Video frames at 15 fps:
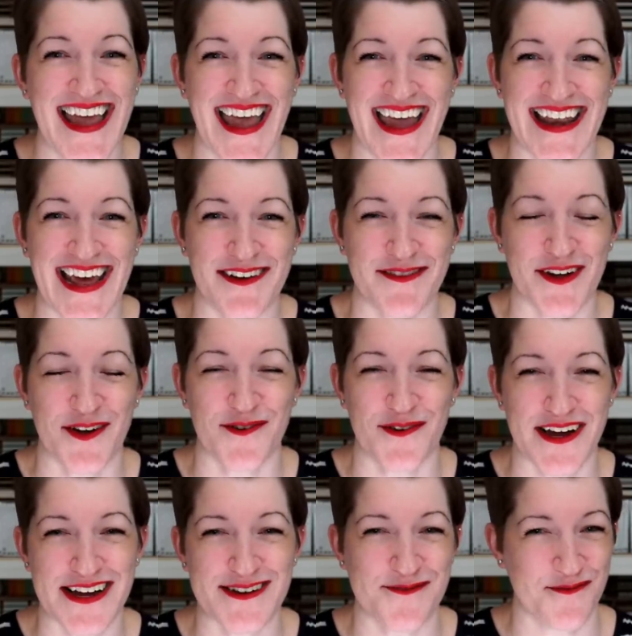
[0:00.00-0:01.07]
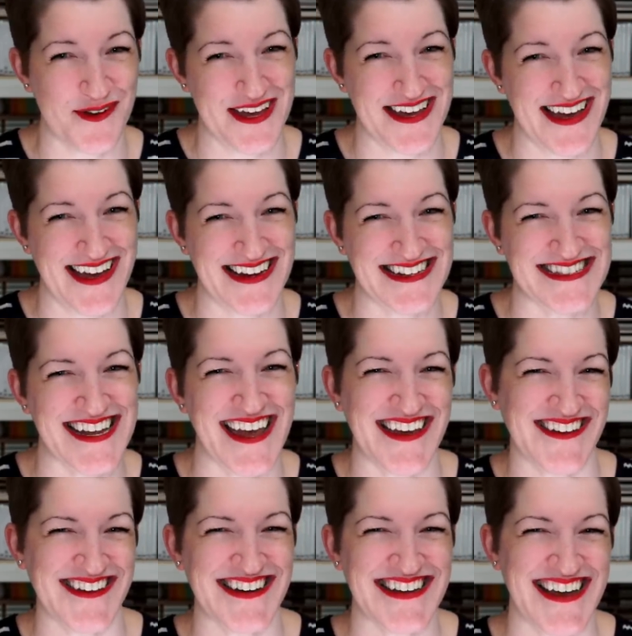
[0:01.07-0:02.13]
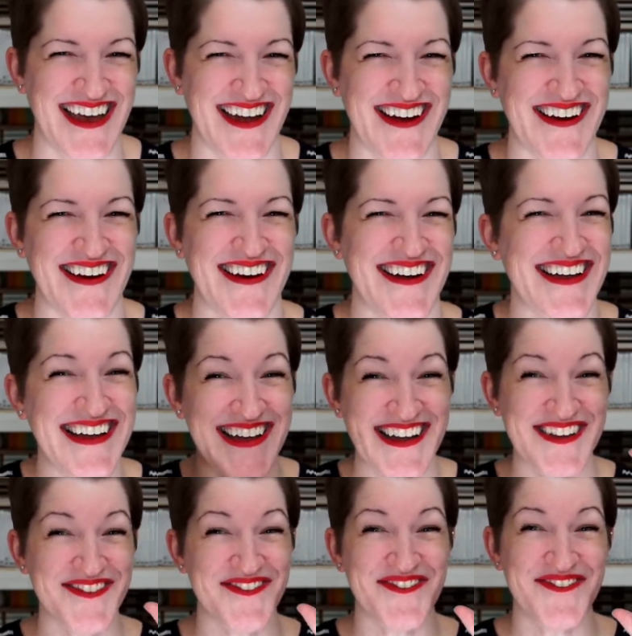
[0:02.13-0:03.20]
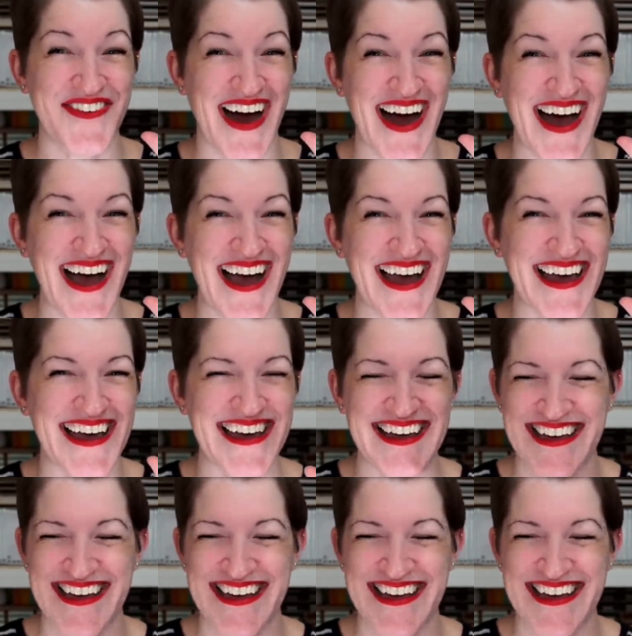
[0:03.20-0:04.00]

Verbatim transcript: and have a great weekend. Take good care. Bye.